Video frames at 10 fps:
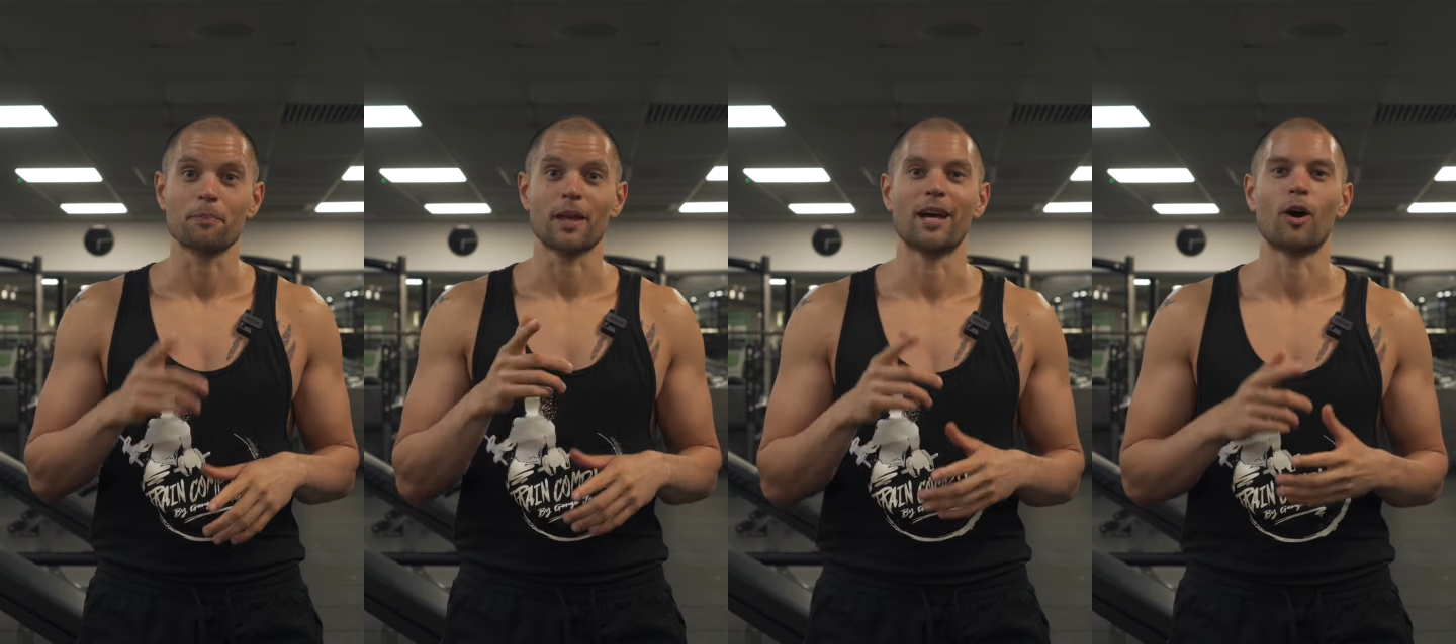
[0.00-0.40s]

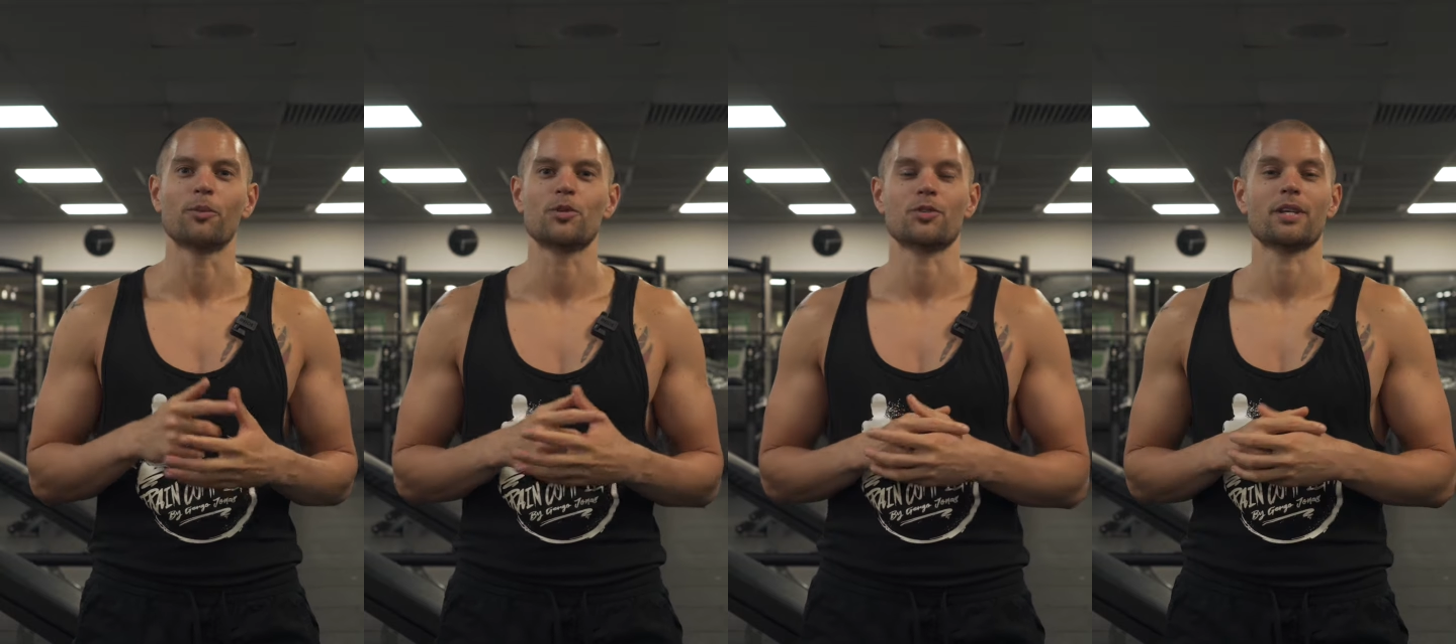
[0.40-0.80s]
Hey, I hope
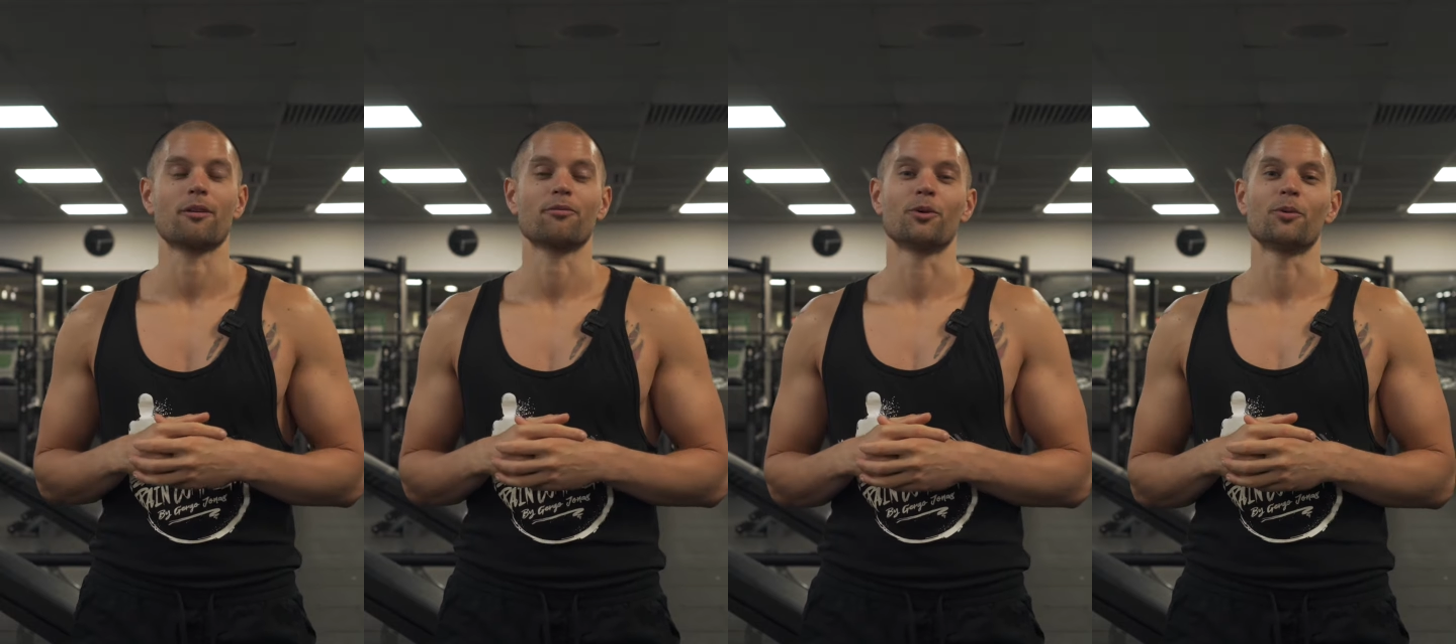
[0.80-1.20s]
this was
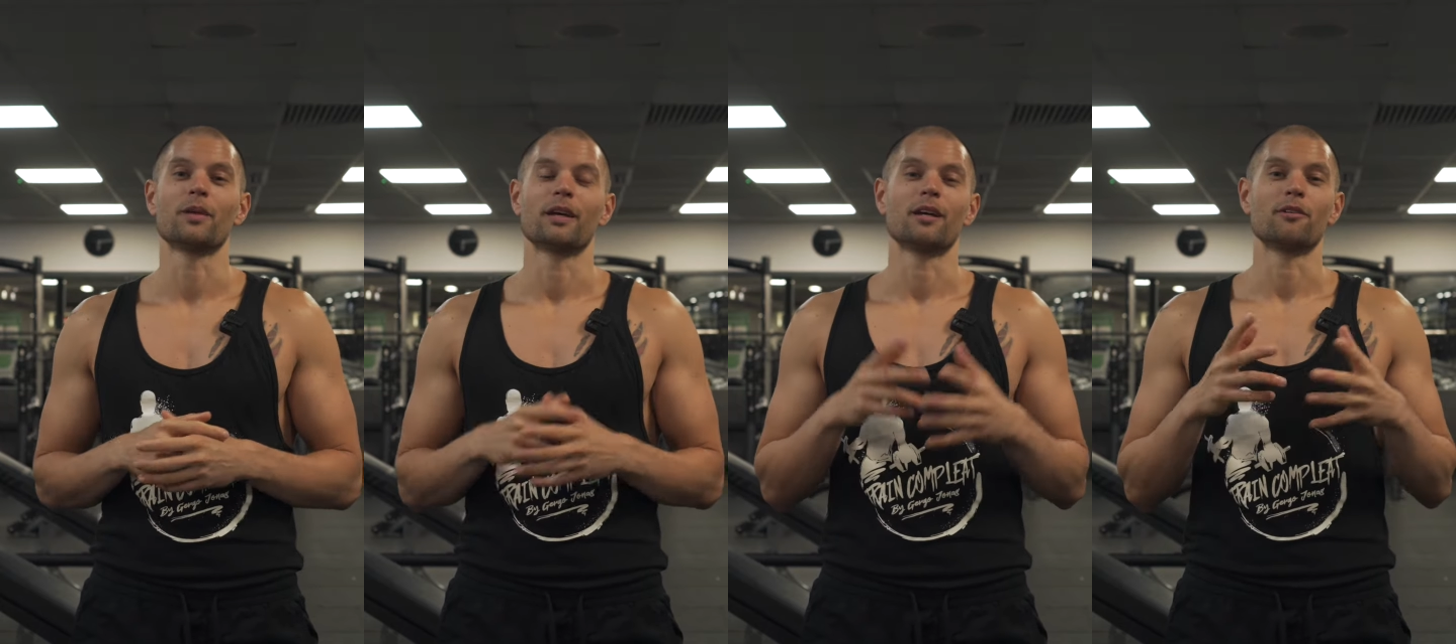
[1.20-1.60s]
helpful.
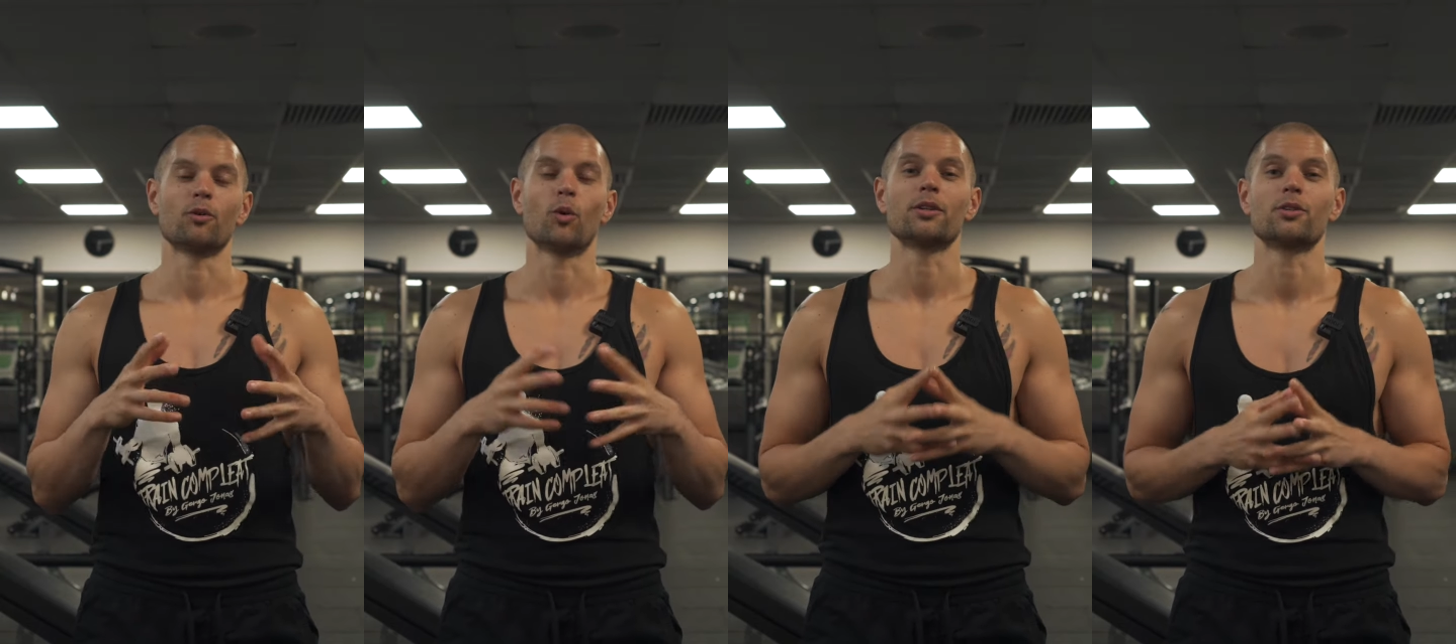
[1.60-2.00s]
If
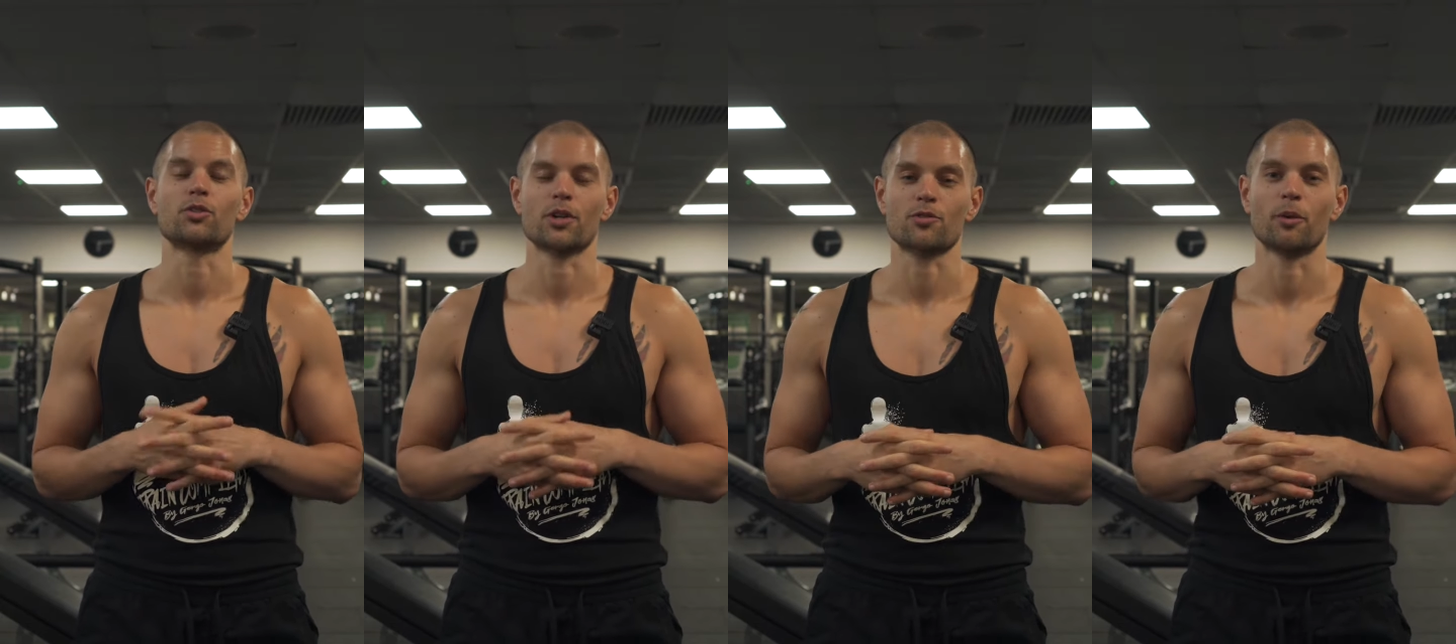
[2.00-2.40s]
you want to
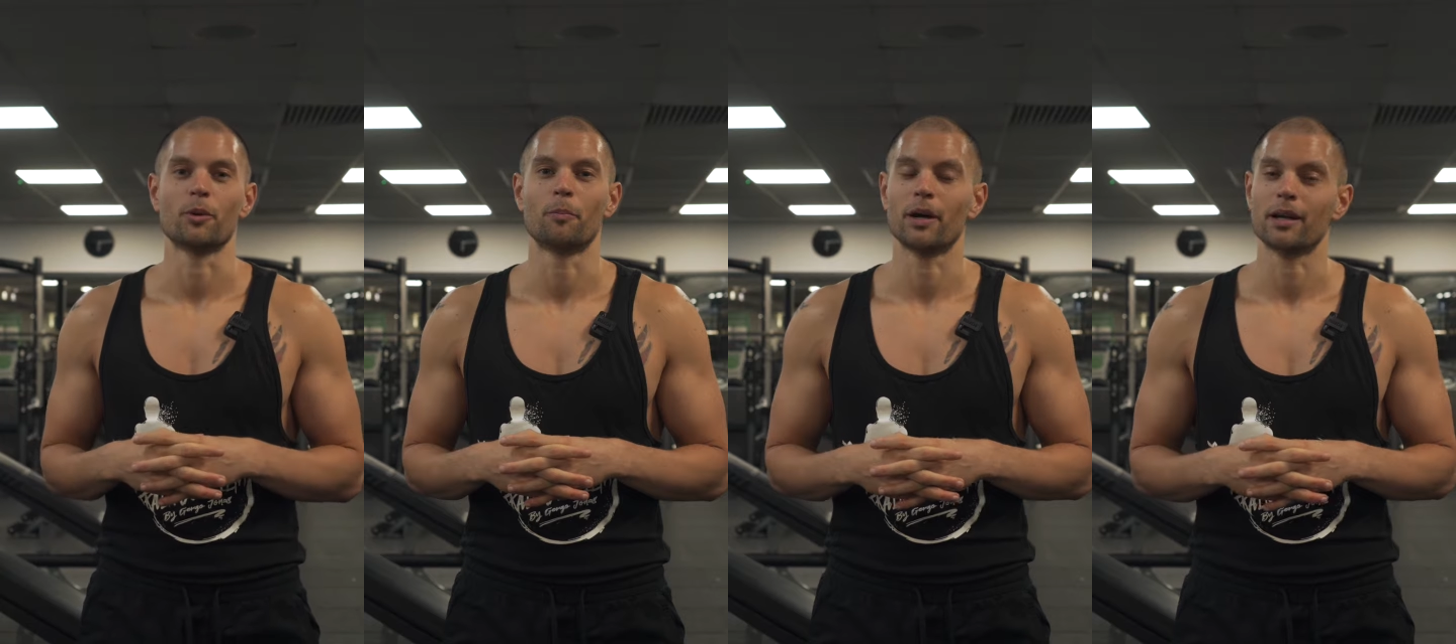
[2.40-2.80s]
transform
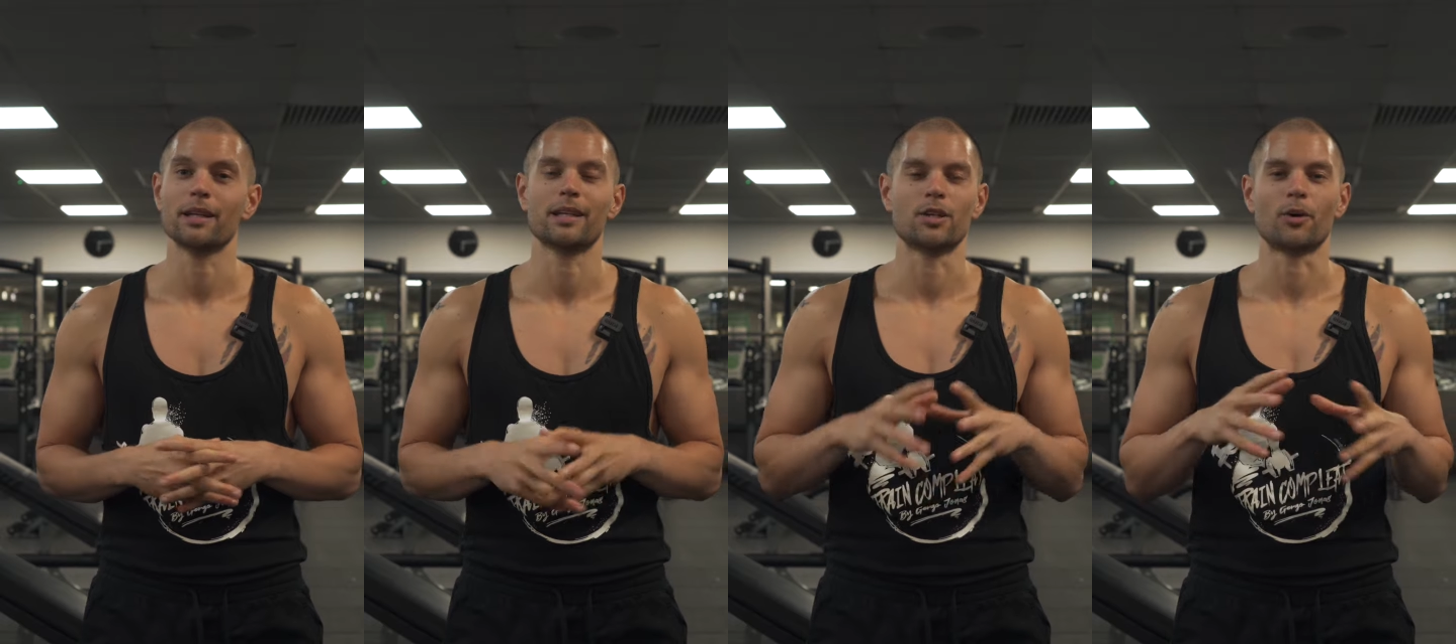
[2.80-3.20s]
your
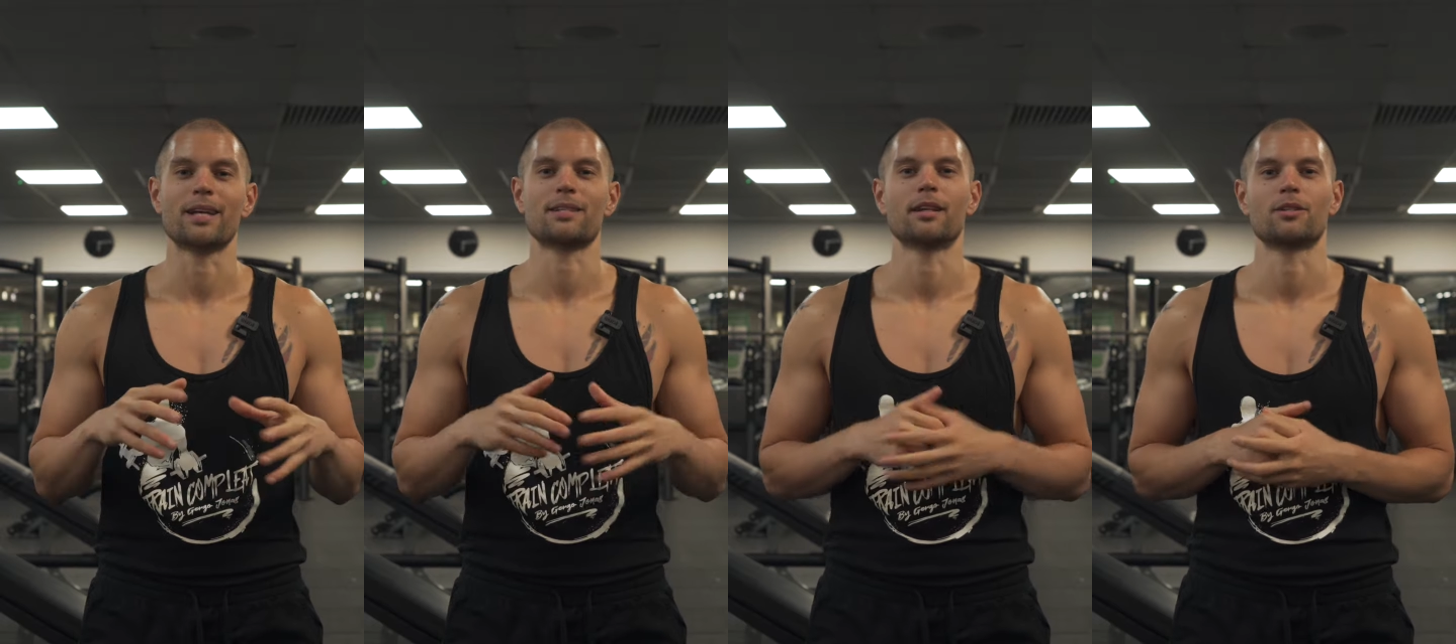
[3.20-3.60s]
body, don't
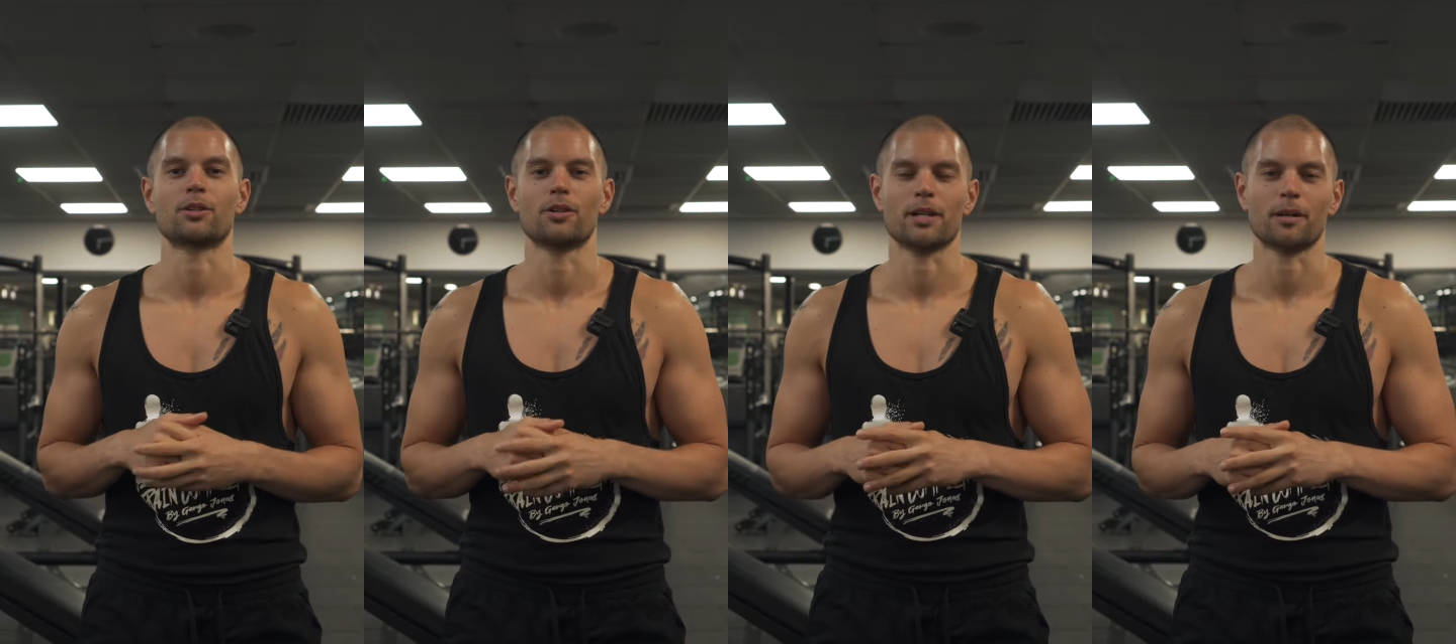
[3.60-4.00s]
hesitate to
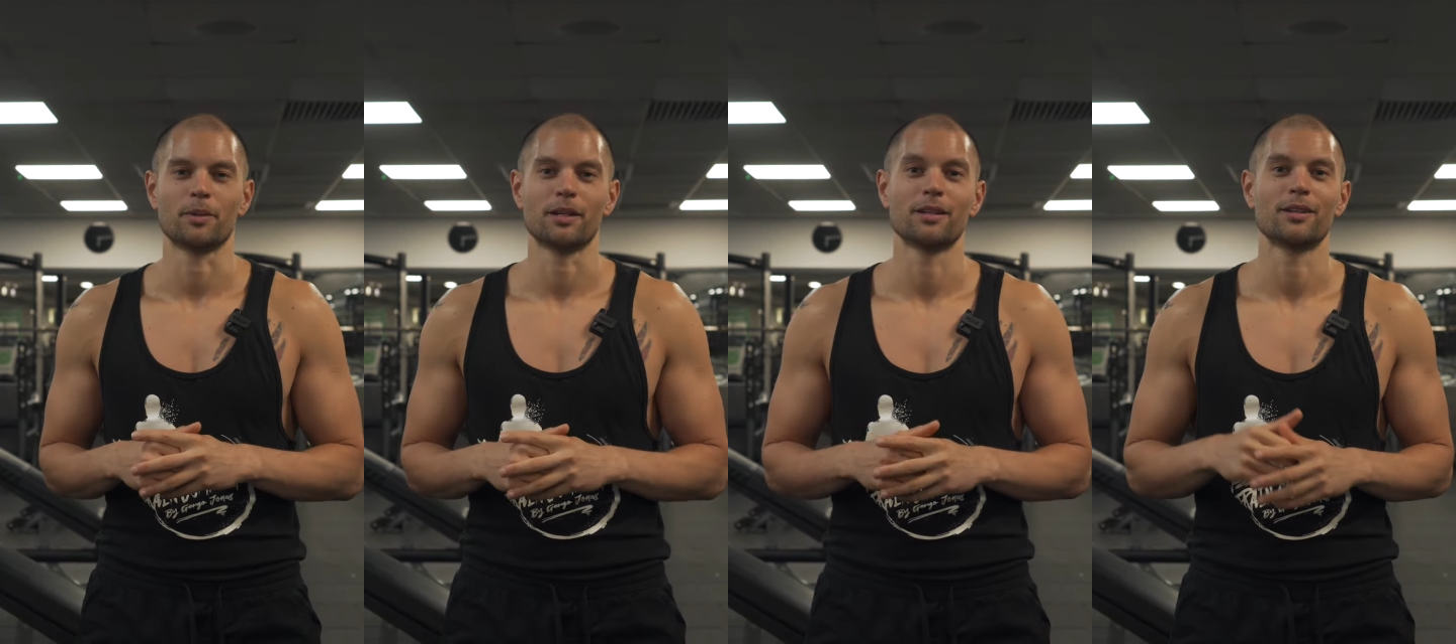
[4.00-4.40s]
contact
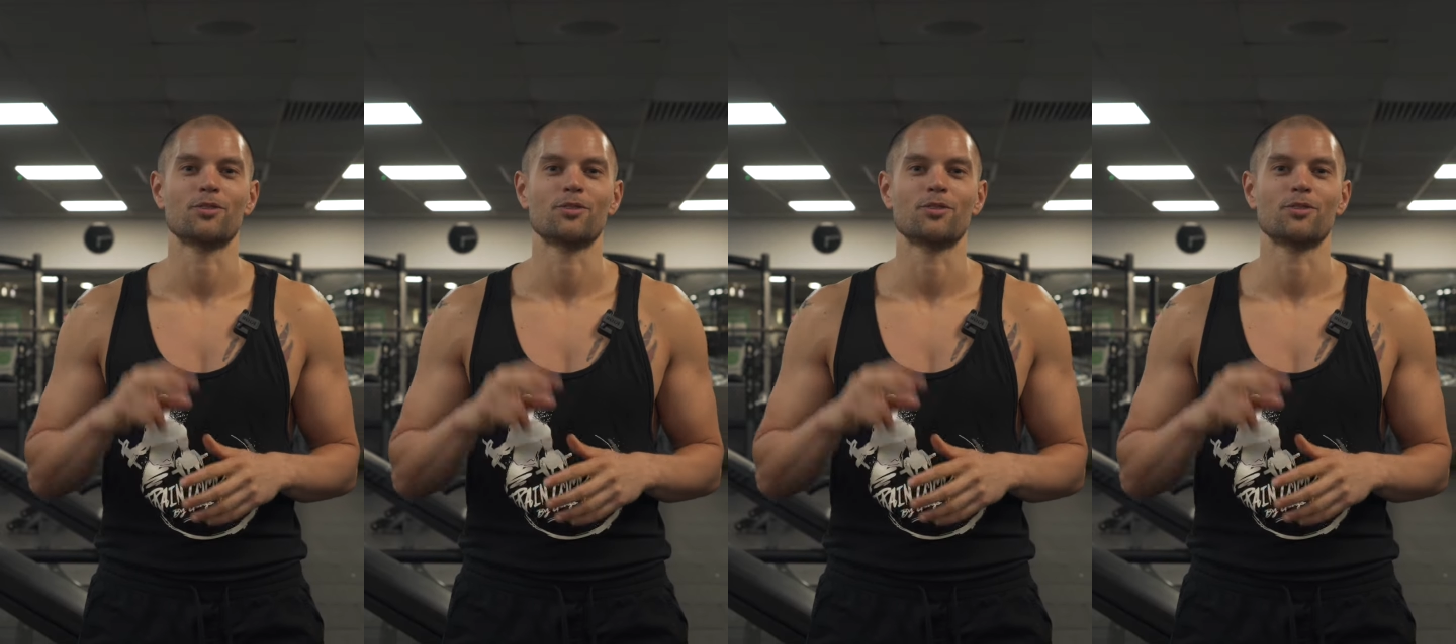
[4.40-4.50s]
me.